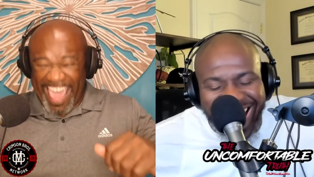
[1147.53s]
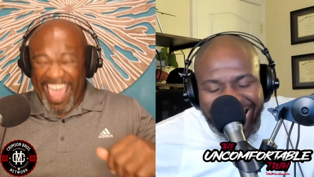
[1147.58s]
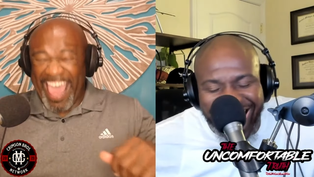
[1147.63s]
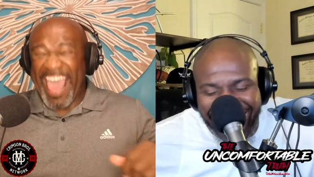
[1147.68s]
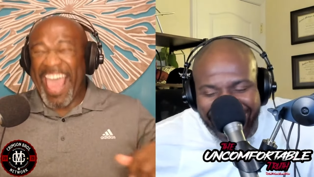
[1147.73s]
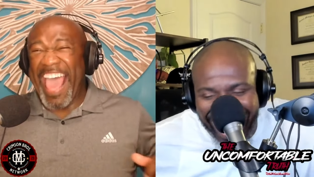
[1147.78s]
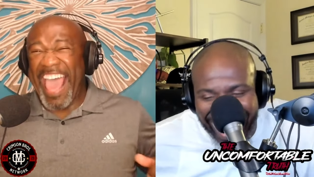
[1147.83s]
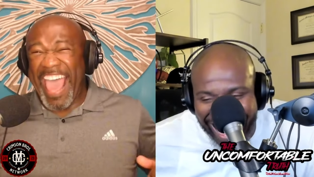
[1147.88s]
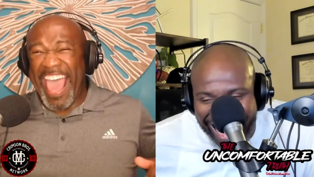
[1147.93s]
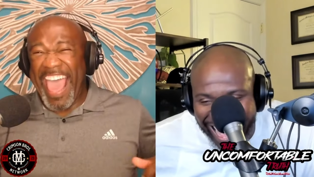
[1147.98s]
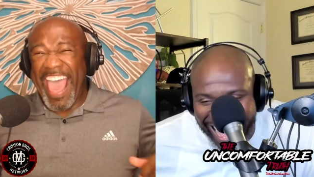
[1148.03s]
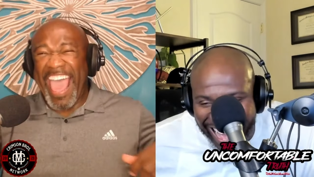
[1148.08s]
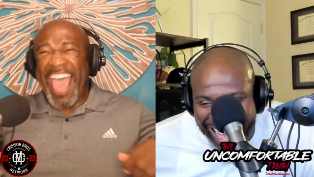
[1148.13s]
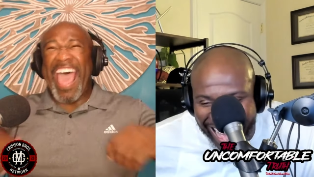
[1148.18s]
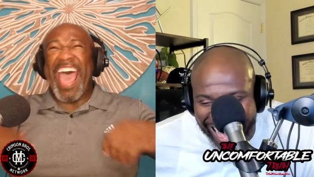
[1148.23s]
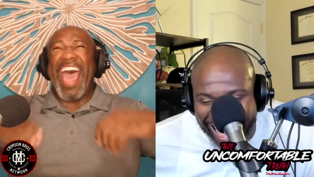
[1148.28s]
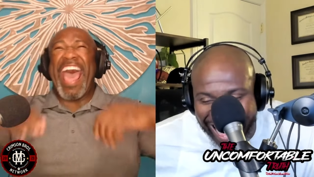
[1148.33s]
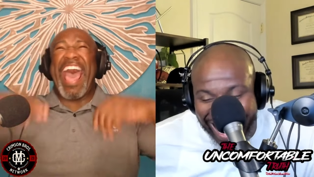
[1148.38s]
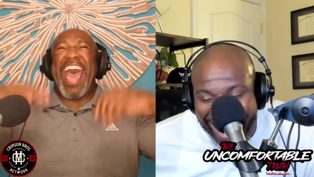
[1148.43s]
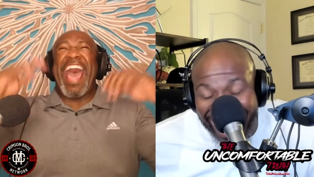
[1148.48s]

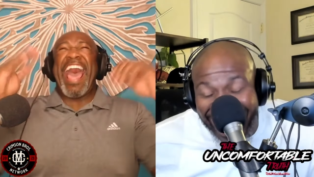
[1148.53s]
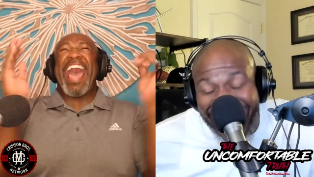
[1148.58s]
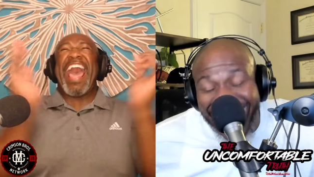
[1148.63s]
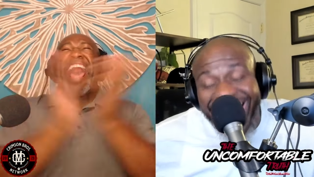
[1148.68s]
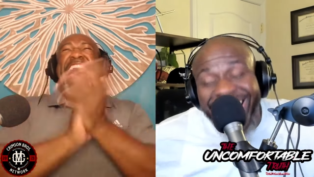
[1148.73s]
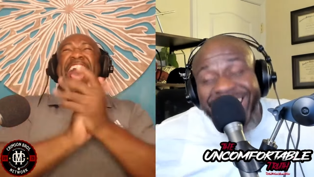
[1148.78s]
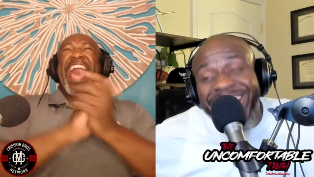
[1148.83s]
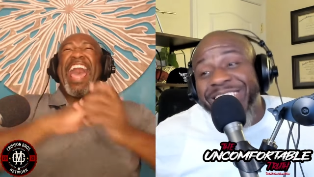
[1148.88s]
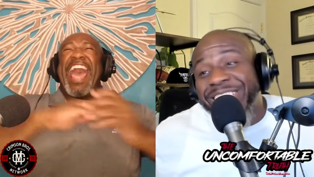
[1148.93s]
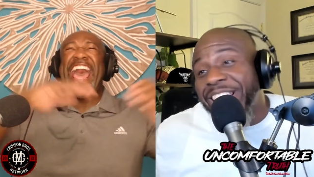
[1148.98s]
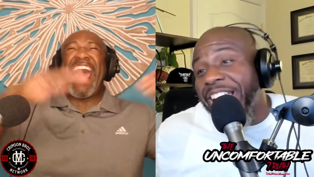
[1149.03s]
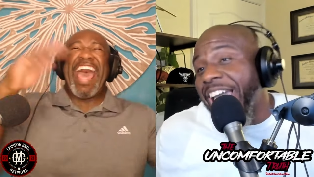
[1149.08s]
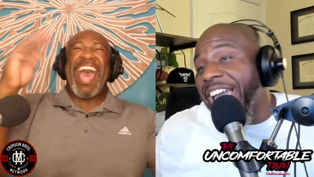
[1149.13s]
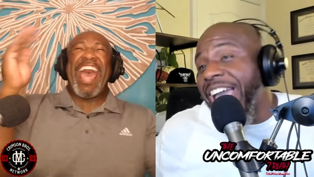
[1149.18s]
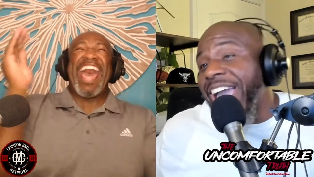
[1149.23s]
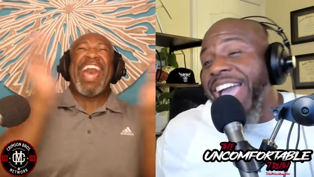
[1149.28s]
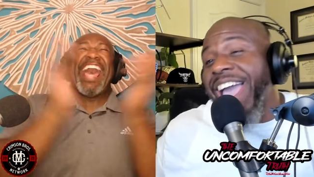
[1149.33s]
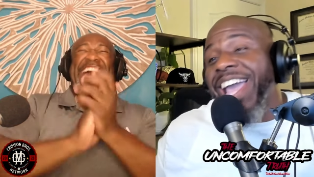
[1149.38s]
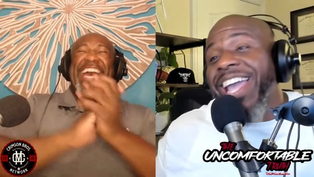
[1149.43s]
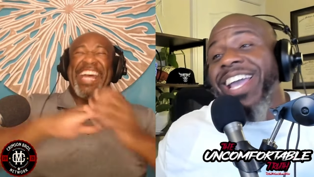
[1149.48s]
Speaker 1: hey,
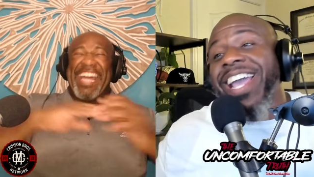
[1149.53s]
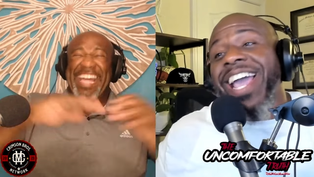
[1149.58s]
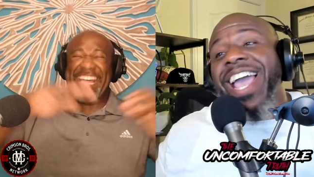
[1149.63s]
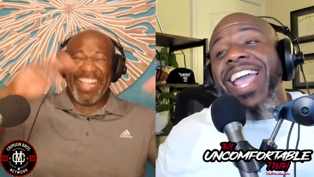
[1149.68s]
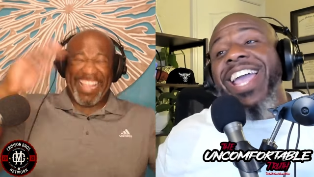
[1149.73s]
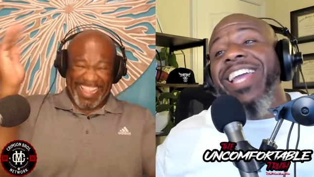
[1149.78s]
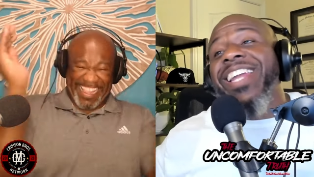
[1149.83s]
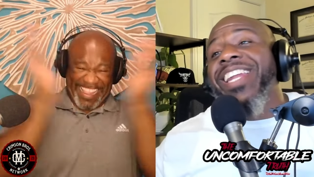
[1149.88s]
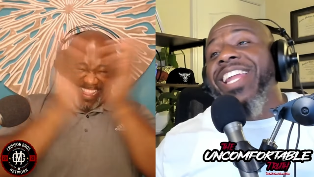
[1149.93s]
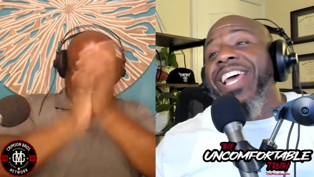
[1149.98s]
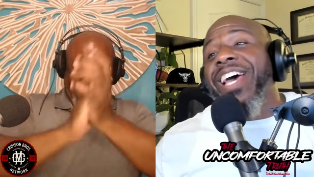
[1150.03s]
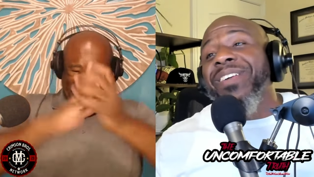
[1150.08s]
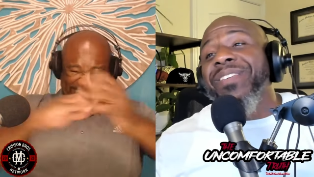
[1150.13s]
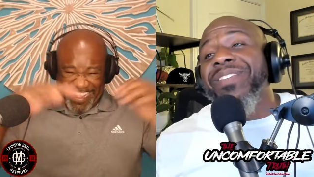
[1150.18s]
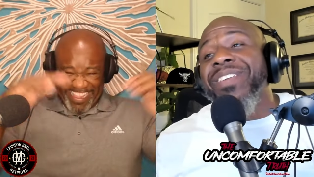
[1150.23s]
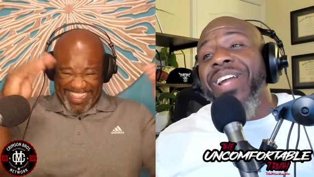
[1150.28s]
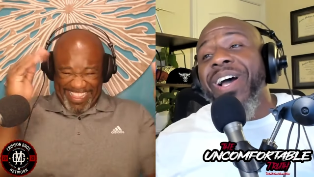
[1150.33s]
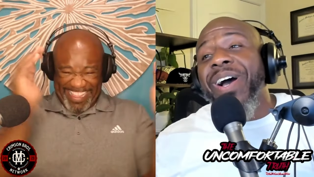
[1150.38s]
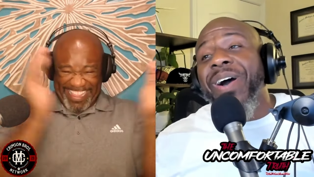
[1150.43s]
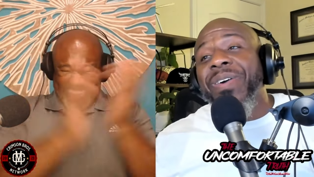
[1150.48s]
hey, hey, let
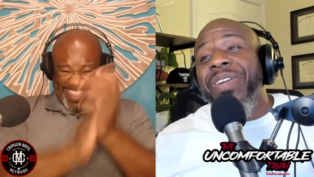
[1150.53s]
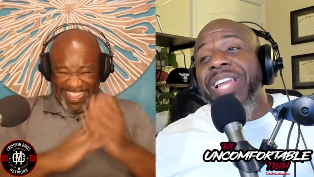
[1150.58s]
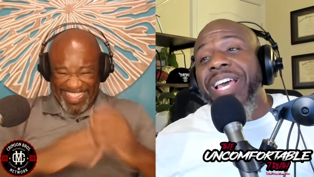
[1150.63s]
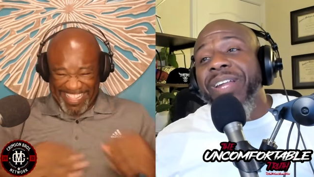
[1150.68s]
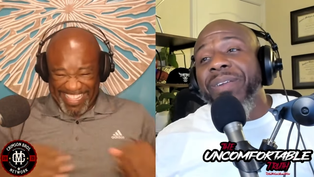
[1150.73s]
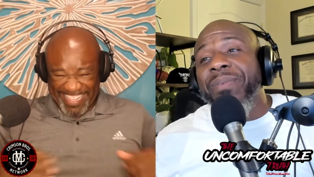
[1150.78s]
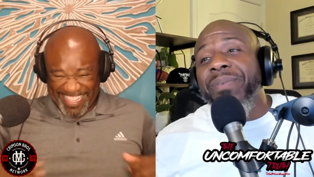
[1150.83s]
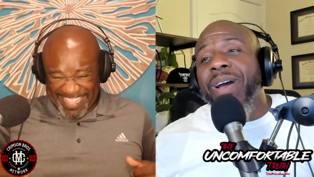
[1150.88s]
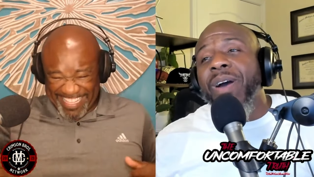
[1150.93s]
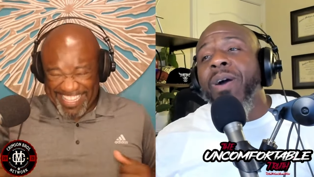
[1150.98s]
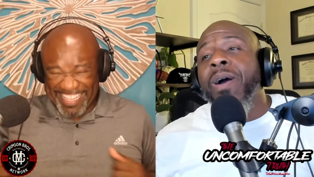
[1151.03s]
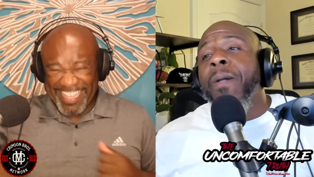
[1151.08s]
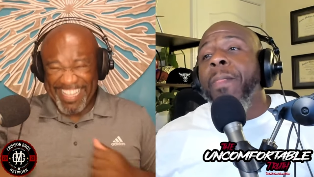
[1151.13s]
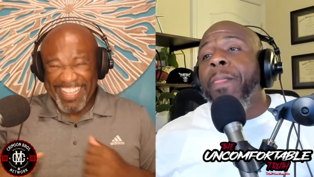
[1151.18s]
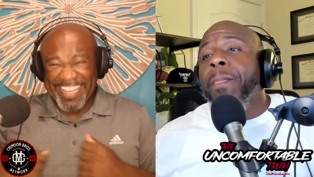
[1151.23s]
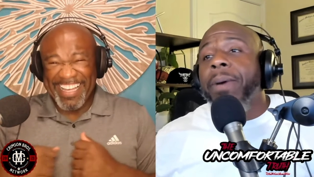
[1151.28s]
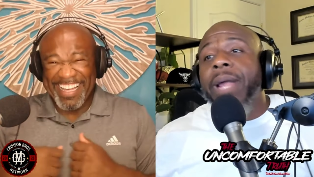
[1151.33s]
them know. Let them know.